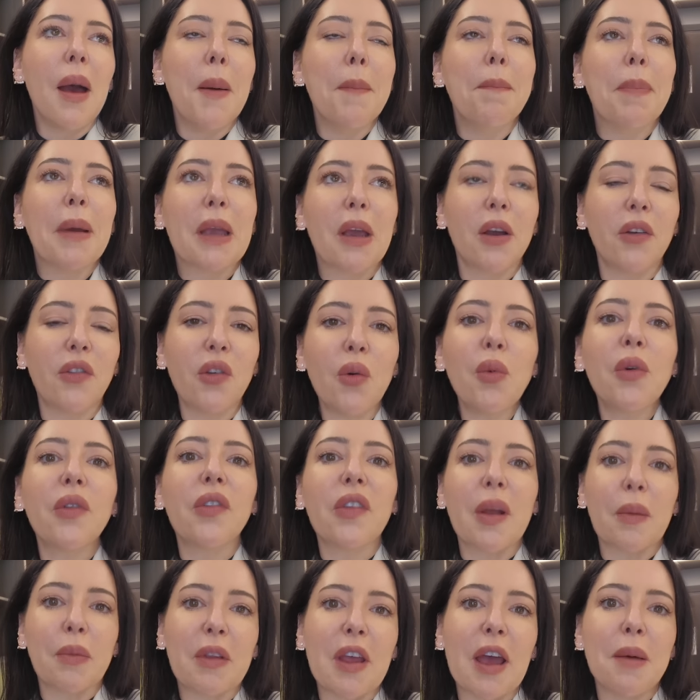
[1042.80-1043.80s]
Because it was
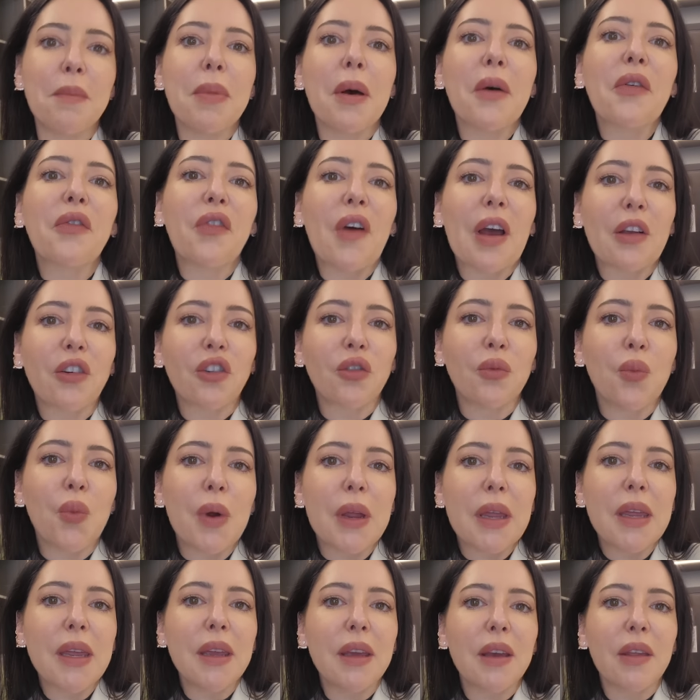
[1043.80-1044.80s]
September Fashion
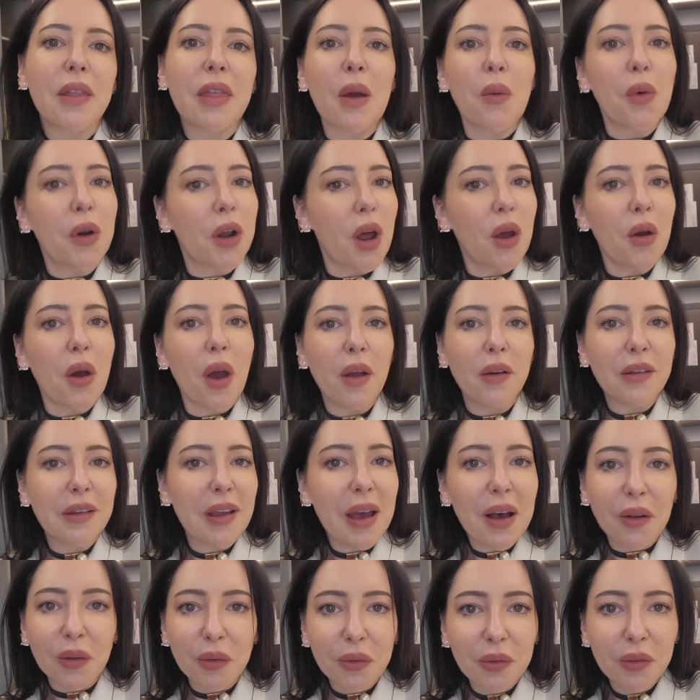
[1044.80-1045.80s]
Week, there were no
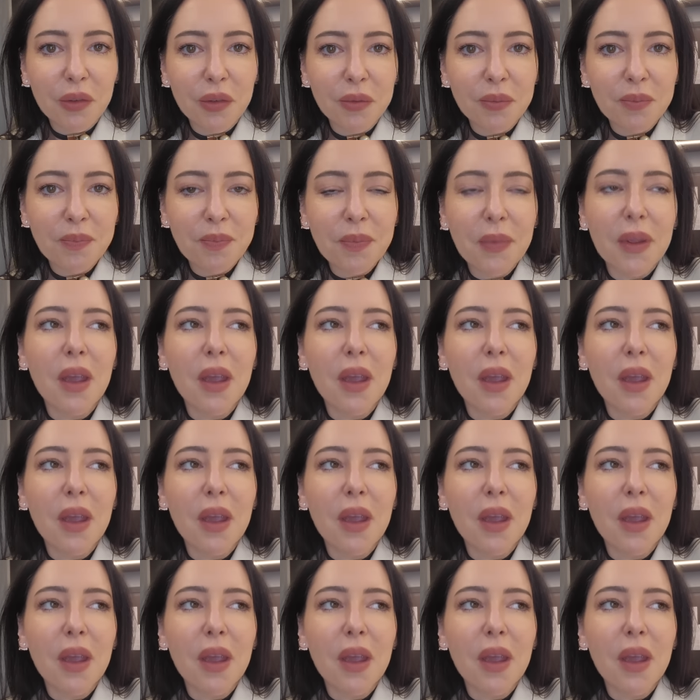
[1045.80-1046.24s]
hotels.